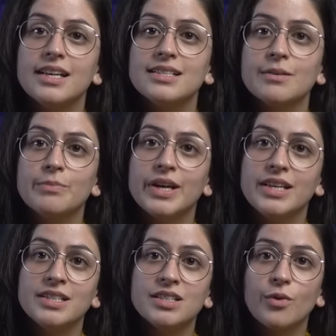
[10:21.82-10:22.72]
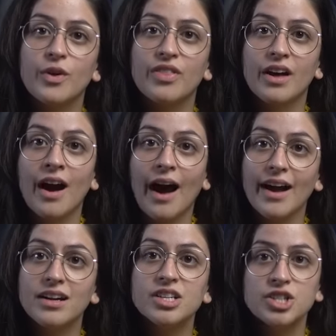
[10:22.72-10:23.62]
is a piece with a
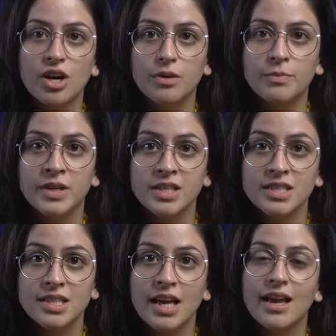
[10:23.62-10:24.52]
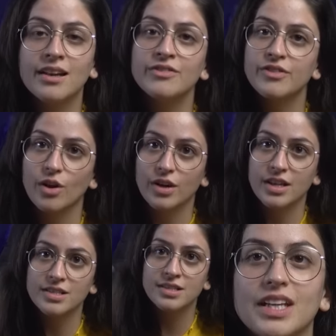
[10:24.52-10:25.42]
higher sharpness and
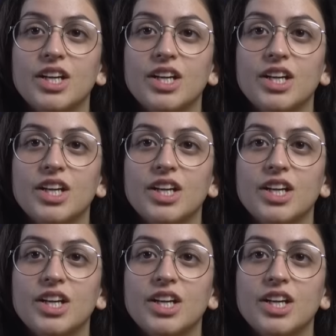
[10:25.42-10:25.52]
flawless,